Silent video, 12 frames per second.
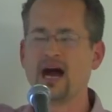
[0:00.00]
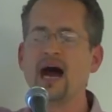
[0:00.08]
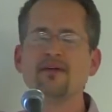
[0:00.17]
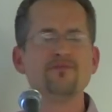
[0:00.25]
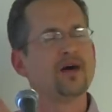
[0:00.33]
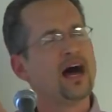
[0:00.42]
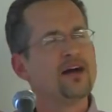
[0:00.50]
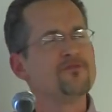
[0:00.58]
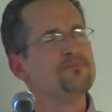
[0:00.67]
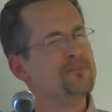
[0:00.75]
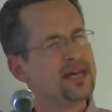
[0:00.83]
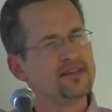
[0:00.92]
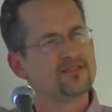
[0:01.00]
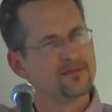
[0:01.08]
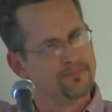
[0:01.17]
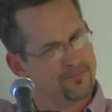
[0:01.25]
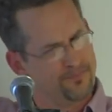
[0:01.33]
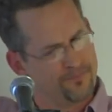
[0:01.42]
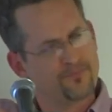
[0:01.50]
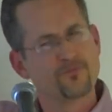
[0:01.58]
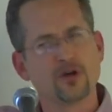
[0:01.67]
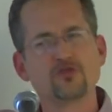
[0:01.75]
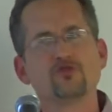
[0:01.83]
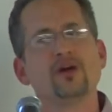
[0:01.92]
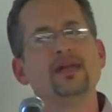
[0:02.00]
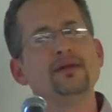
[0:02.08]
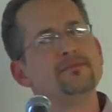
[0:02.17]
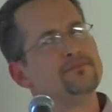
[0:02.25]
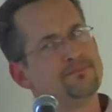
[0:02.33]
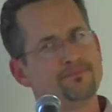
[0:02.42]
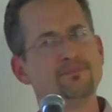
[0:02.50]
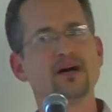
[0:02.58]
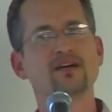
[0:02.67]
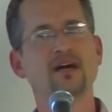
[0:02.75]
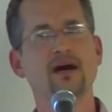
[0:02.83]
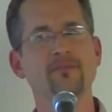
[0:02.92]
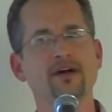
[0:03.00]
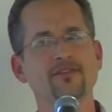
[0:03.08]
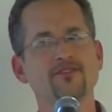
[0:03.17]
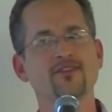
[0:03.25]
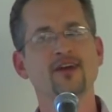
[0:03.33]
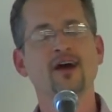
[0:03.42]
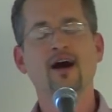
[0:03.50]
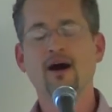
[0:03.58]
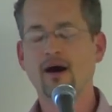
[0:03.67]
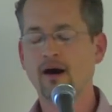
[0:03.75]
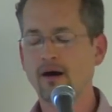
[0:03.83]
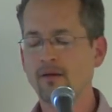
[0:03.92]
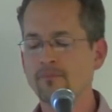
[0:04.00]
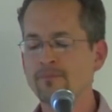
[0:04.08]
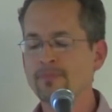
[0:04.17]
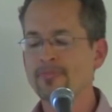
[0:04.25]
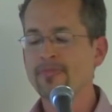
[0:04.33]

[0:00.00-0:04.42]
I've, I've made some frustrated bug comments. Um,